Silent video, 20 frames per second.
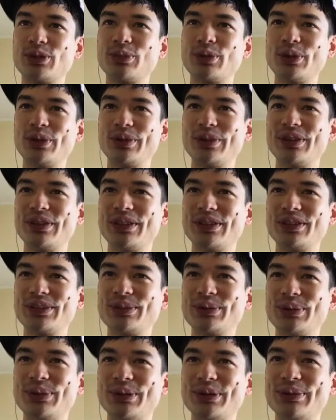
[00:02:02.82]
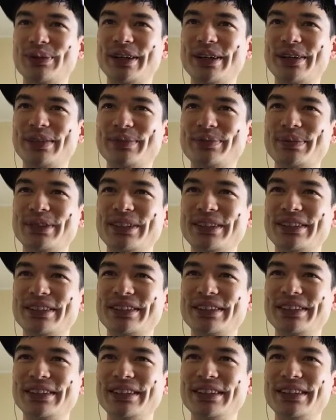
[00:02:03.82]
important things to worry about, but
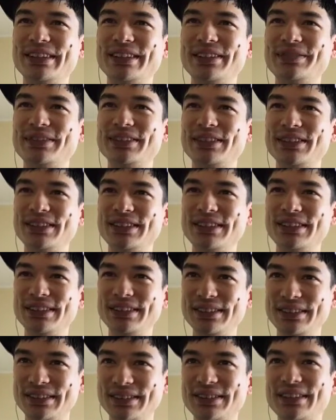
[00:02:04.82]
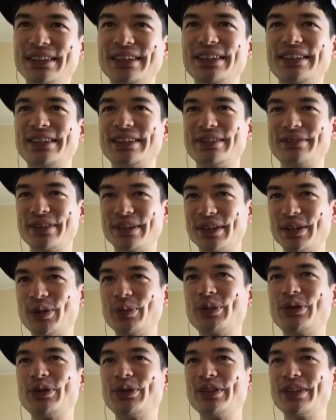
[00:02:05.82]
if it is uh,
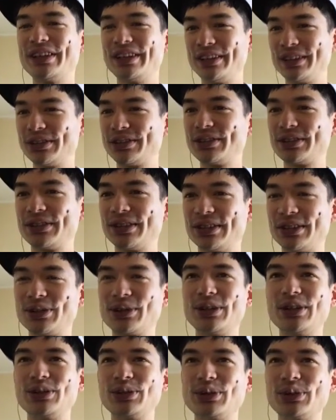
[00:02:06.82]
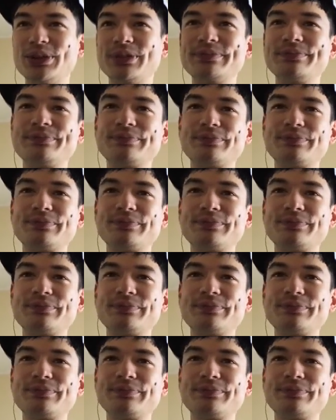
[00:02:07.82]
available, then it's a great tool.